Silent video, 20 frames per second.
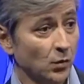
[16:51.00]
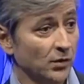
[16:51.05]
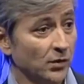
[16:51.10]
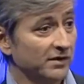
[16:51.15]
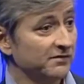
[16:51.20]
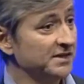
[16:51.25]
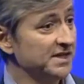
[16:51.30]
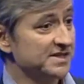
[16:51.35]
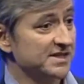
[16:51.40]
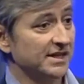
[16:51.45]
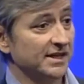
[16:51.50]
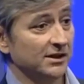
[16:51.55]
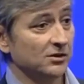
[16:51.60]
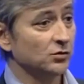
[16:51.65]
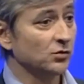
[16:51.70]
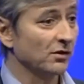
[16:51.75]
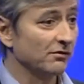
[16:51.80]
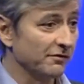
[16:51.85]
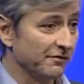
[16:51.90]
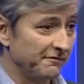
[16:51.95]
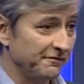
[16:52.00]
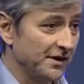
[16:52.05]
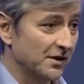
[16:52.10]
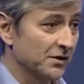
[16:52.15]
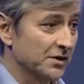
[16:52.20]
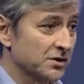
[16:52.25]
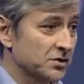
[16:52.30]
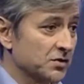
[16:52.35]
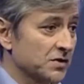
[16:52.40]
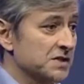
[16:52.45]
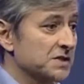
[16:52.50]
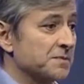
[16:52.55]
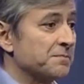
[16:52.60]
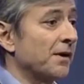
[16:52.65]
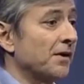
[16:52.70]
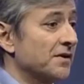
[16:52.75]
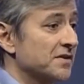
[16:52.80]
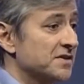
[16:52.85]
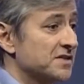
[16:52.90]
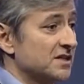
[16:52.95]
we have decided to have a very
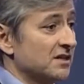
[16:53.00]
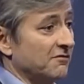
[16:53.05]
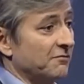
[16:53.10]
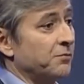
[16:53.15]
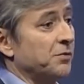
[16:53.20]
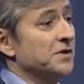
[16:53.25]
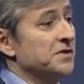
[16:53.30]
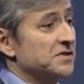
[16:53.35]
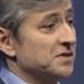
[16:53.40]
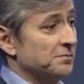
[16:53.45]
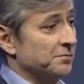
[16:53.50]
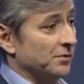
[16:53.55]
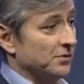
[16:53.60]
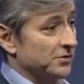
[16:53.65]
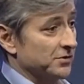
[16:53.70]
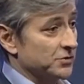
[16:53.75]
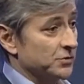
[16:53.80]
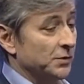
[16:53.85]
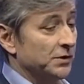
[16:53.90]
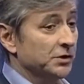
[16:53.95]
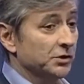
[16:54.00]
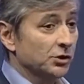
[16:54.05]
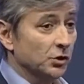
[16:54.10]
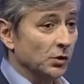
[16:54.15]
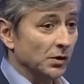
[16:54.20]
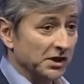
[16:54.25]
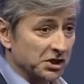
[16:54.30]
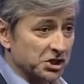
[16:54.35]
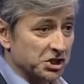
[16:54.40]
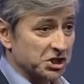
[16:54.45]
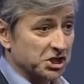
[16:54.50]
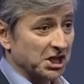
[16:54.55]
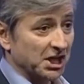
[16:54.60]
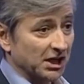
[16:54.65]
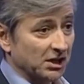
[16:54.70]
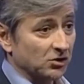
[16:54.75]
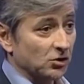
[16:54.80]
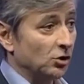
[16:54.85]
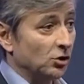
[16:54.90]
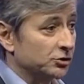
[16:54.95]
transparent set of principles. When you go and
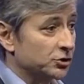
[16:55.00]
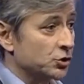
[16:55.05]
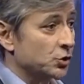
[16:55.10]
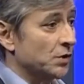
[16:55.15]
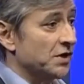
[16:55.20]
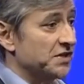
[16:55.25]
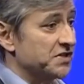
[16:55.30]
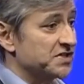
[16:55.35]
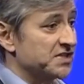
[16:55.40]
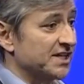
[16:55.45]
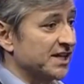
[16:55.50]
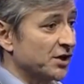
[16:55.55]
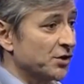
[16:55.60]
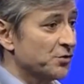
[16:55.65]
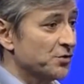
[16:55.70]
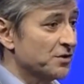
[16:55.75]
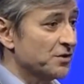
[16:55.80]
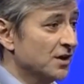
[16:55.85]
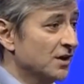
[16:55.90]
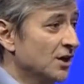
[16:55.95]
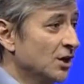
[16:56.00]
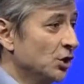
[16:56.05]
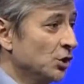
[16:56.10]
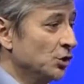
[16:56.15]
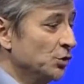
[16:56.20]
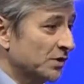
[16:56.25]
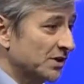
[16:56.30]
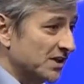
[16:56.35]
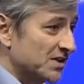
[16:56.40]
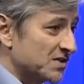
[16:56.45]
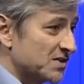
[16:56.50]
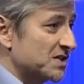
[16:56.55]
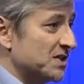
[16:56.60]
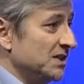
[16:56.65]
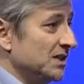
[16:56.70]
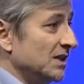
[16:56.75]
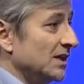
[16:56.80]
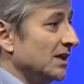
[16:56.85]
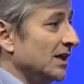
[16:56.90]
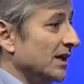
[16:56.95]
check our trust center, you can
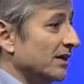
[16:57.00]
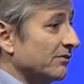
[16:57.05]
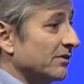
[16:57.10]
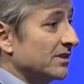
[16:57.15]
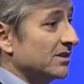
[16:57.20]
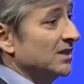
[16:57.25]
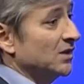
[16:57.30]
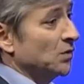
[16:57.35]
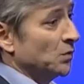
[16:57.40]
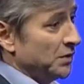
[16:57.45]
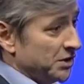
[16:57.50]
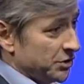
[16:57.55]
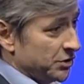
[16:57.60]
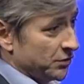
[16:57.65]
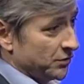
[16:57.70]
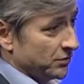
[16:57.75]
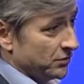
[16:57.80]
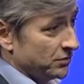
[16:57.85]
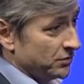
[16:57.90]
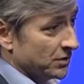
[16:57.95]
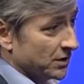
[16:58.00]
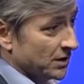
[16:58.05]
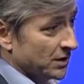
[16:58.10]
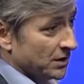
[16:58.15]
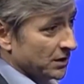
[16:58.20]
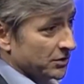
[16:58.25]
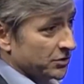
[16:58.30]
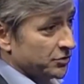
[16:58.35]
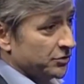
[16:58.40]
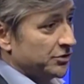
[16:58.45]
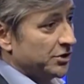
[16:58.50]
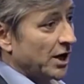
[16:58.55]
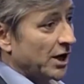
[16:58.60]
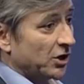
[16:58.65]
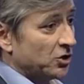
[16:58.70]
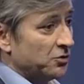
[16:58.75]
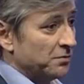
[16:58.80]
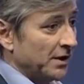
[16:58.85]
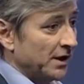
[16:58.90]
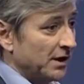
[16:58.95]
see everything we do to
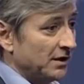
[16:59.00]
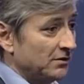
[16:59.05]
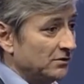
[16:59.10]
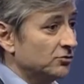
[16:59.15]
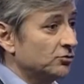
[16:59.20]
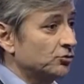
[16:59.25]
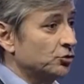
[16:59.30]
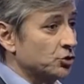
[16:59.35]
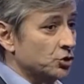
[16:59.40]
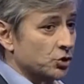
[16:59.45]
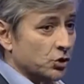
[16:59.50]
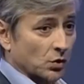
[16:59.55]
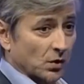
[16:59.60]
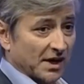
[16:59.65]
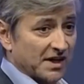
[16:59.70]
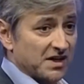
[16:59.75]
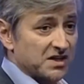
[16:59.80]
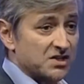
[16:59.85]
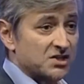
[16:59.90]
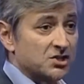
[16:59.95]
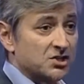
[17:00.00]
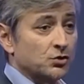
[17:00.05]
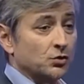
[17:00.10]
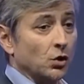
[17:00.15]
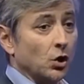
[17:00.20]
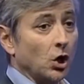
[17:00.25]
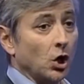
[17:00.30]
document, to trace, to